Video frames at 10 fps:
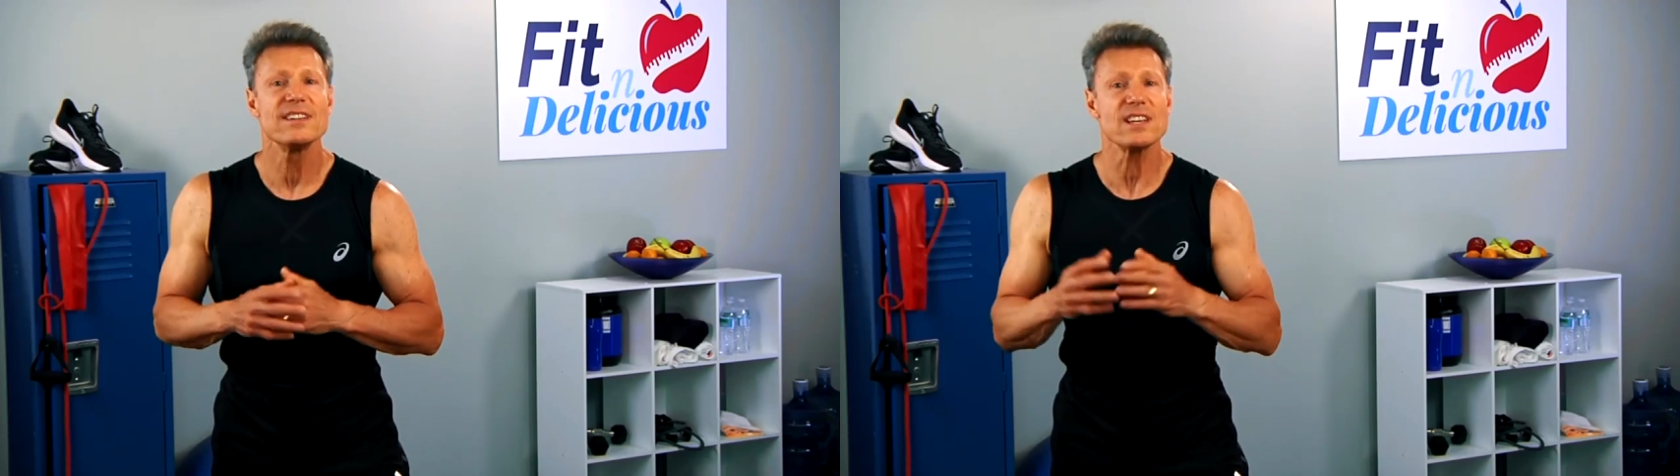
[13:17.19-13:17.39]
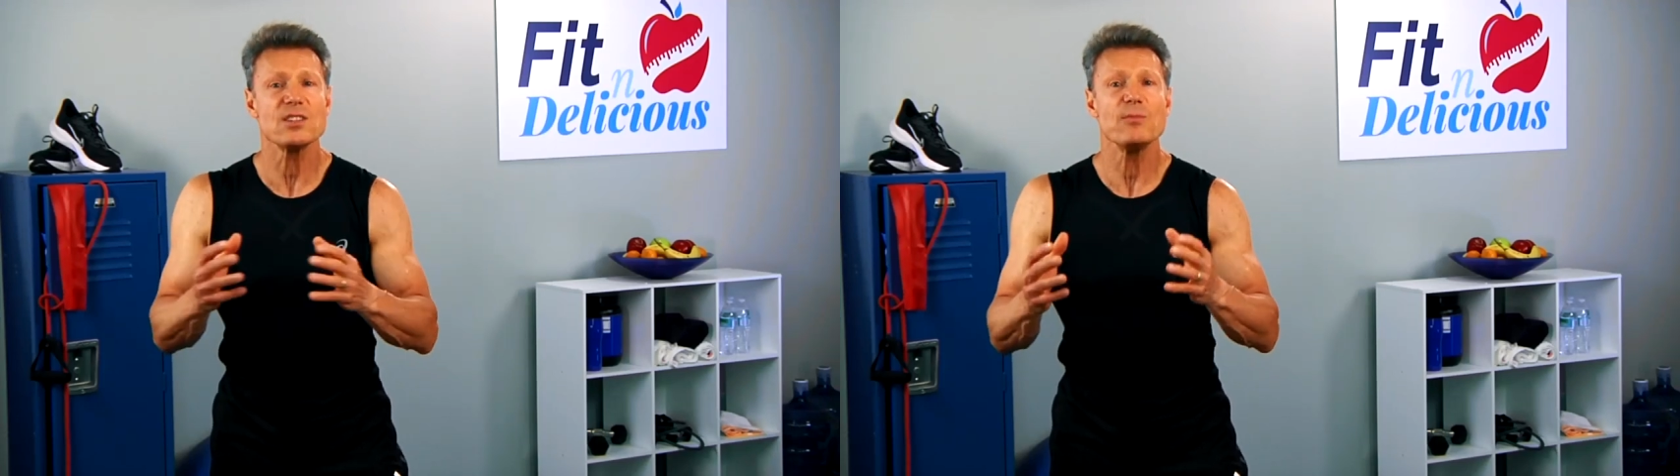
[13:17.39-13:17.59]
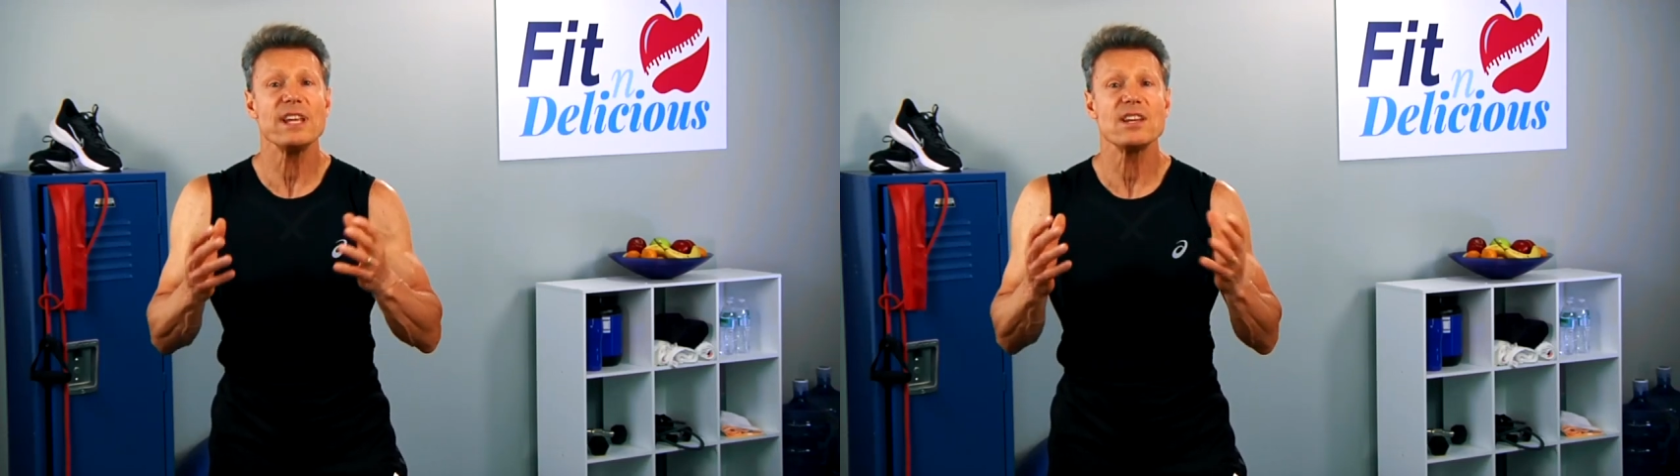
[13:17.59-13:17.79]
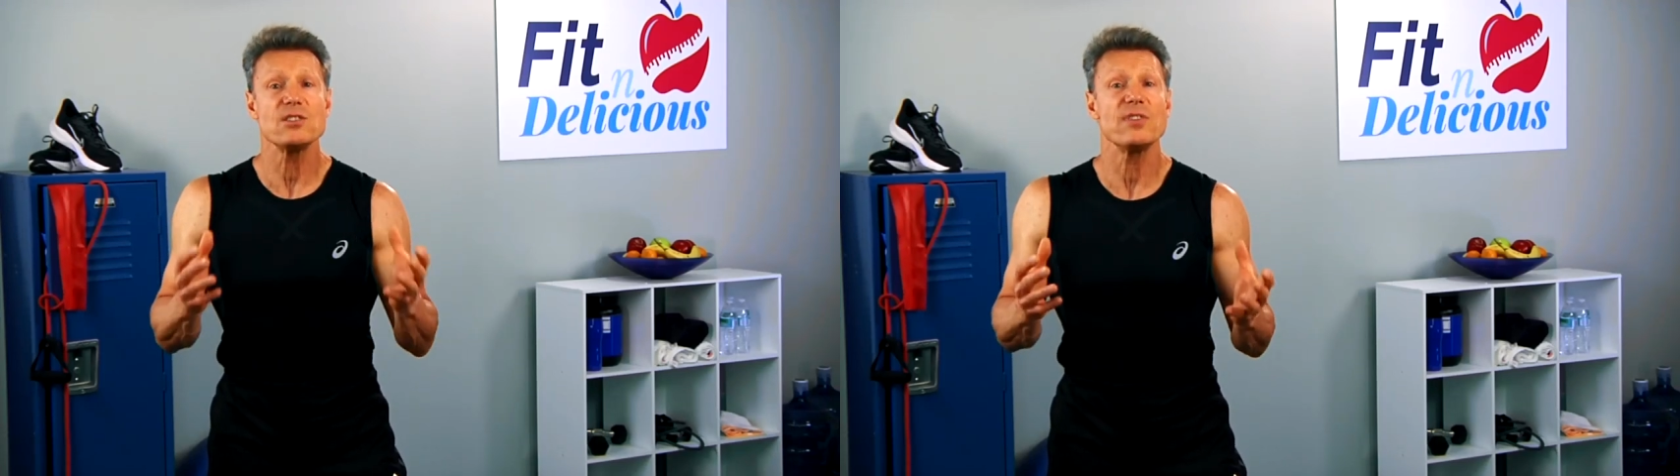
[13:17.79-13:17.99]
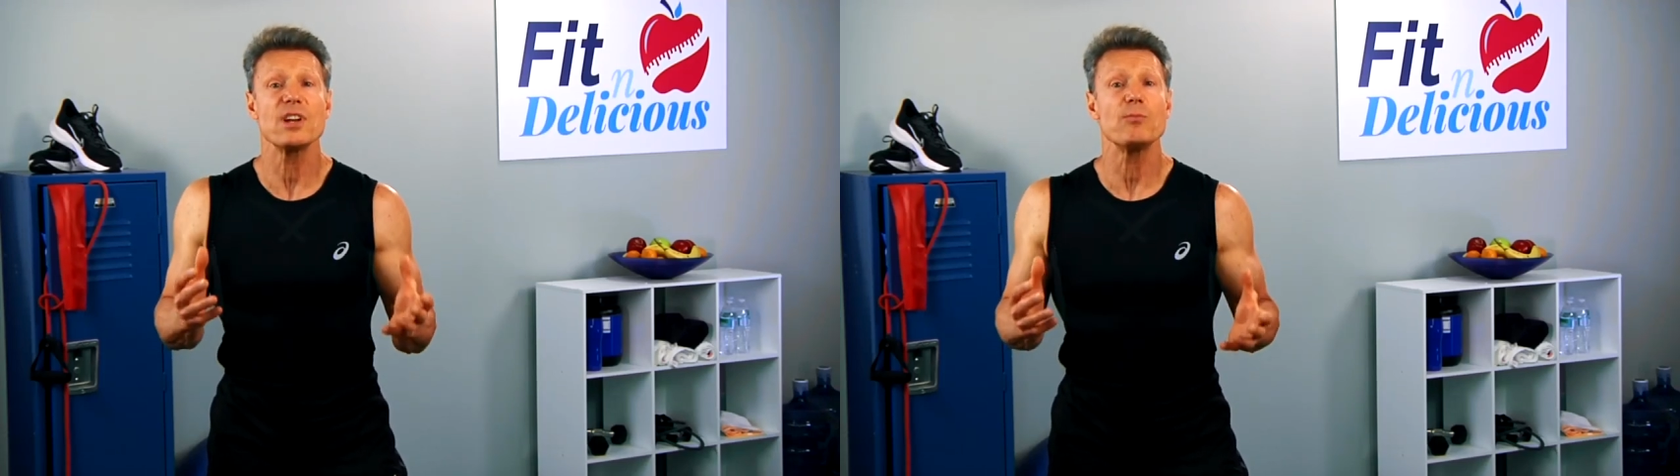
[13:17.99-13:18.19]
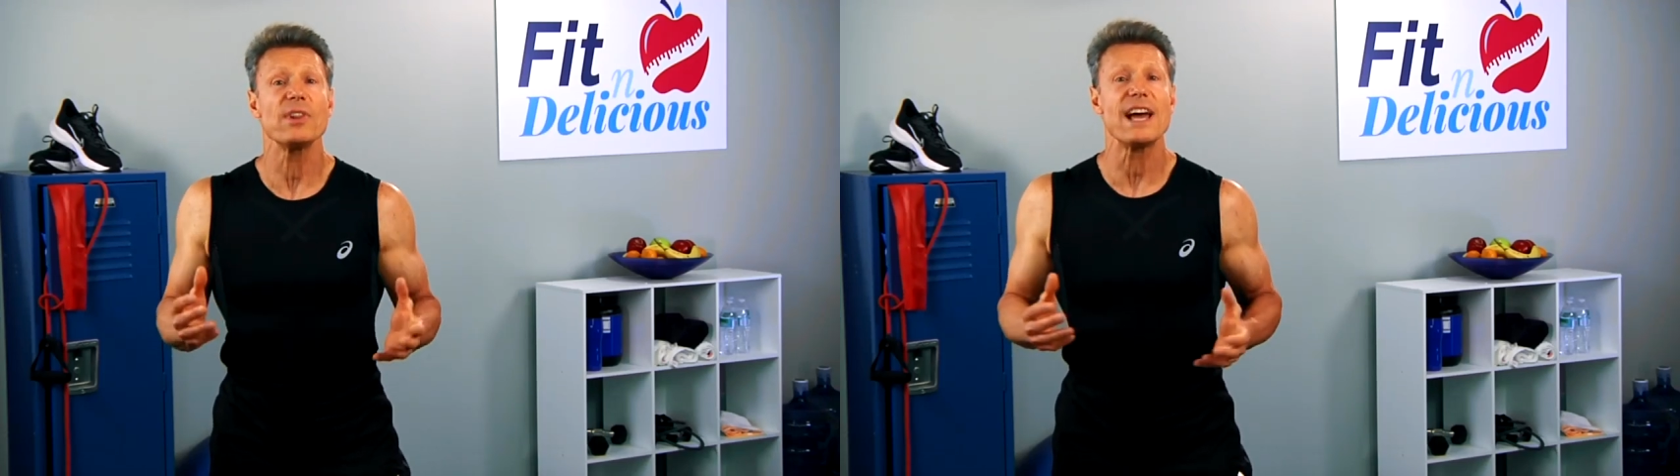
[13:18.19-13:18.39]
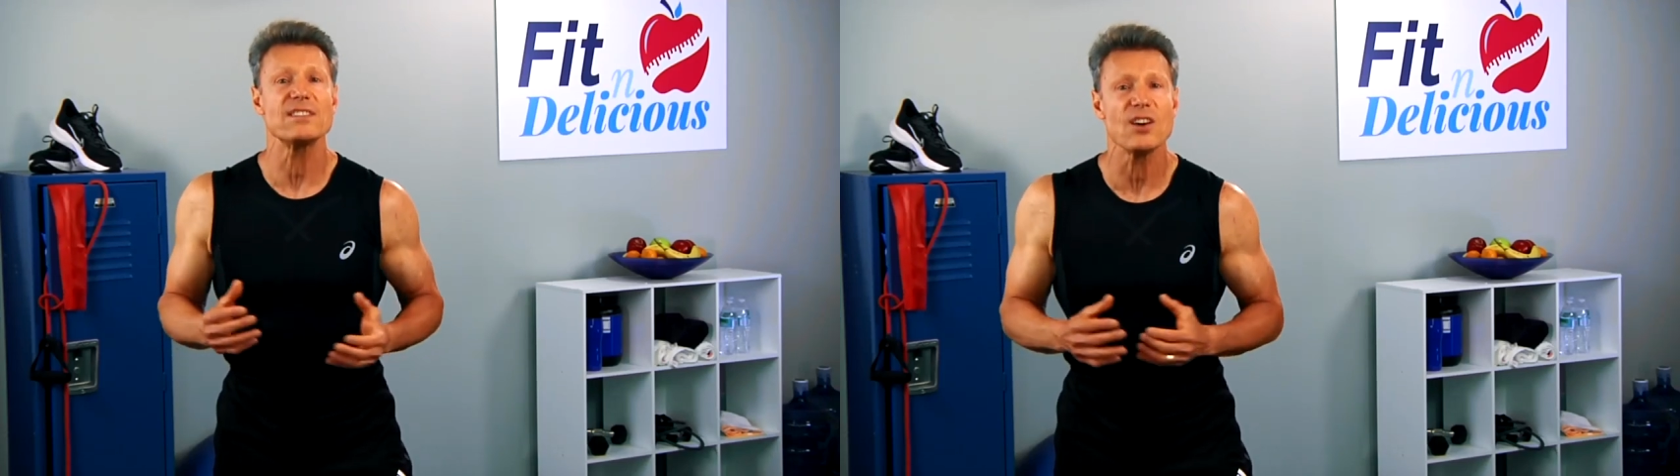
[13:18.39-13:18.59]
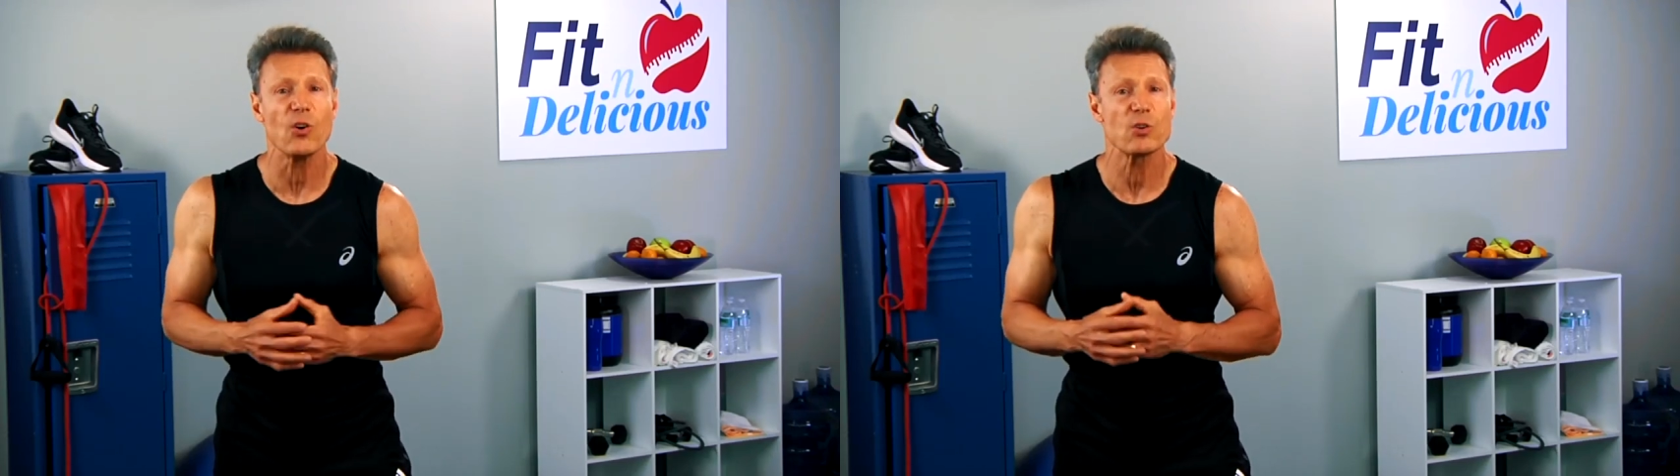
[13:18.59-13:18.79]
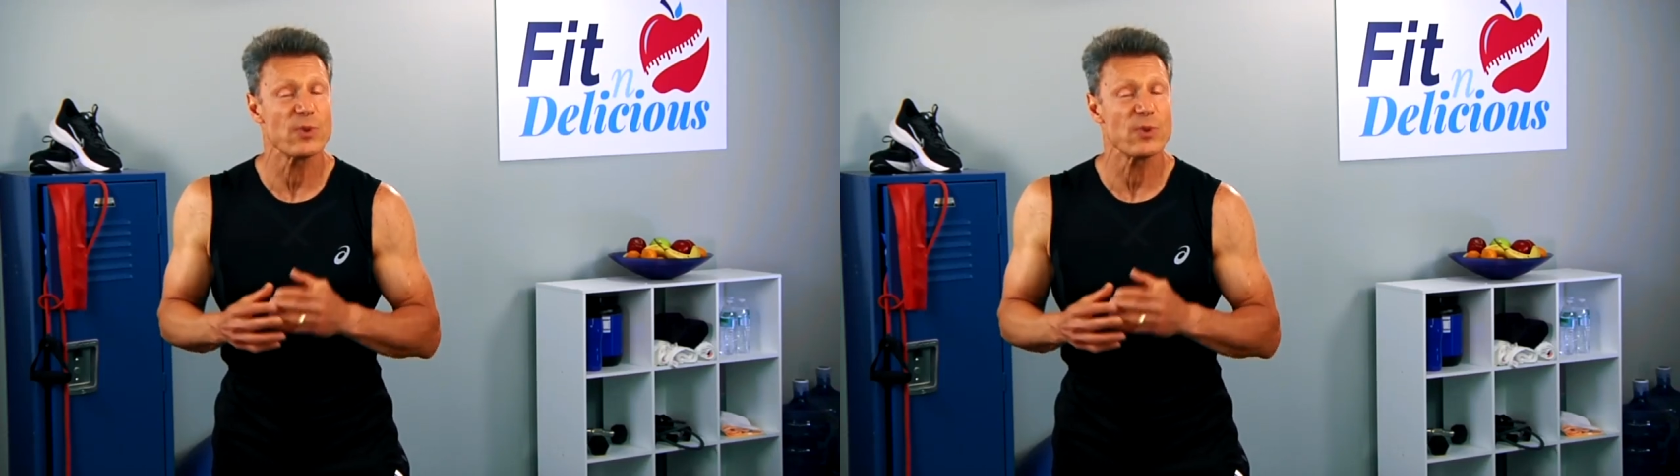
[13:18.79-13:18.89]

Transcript: doesn't mean that you've hit a plateau